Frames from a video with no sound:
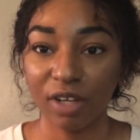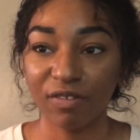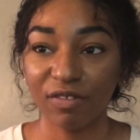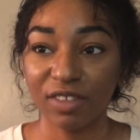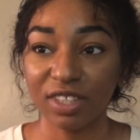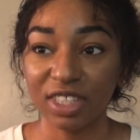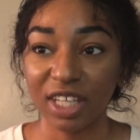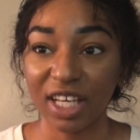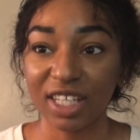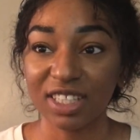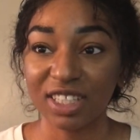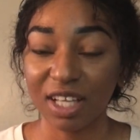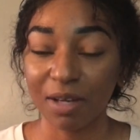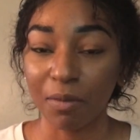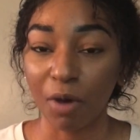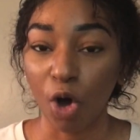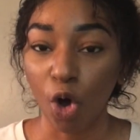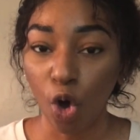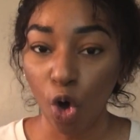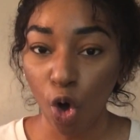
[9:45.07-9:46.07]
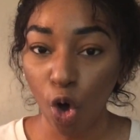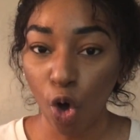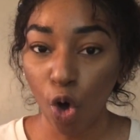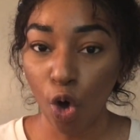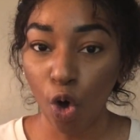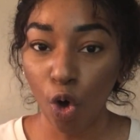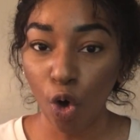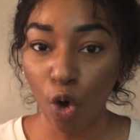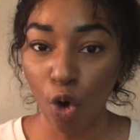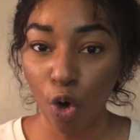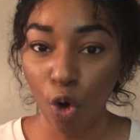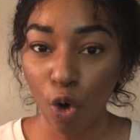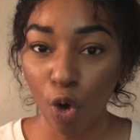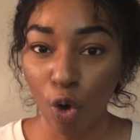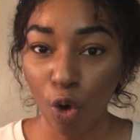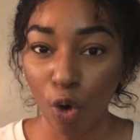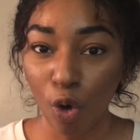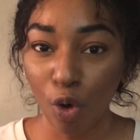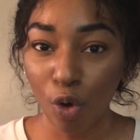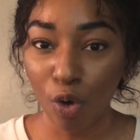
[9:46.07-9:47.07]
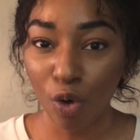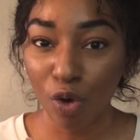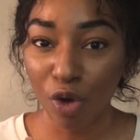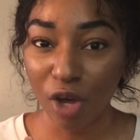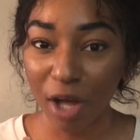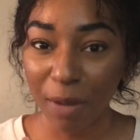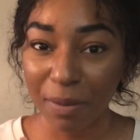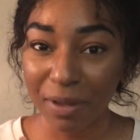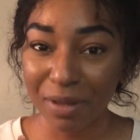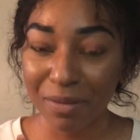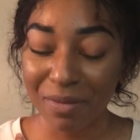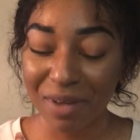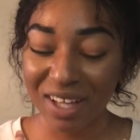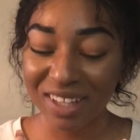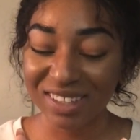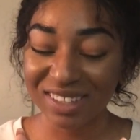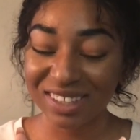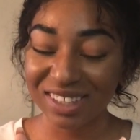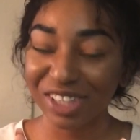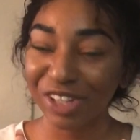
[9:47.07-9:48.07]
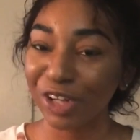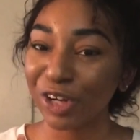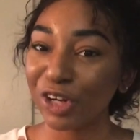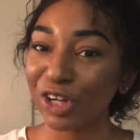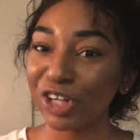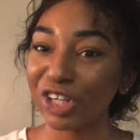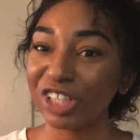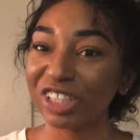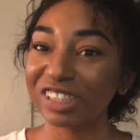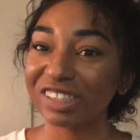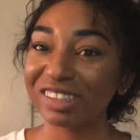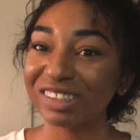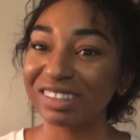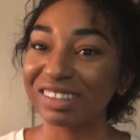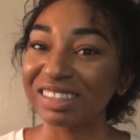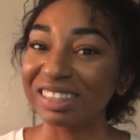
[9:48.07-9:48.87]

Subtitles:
If it takes them a whole couple of months to learn,